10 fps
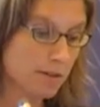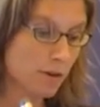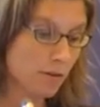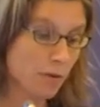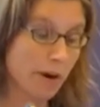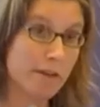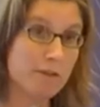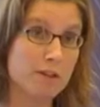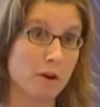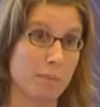And so for
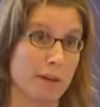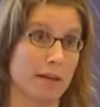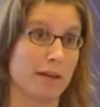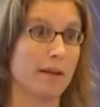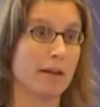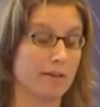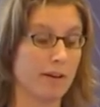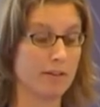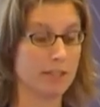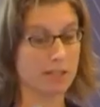every topic,
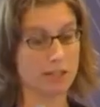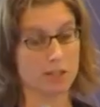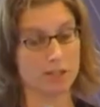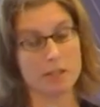there is such a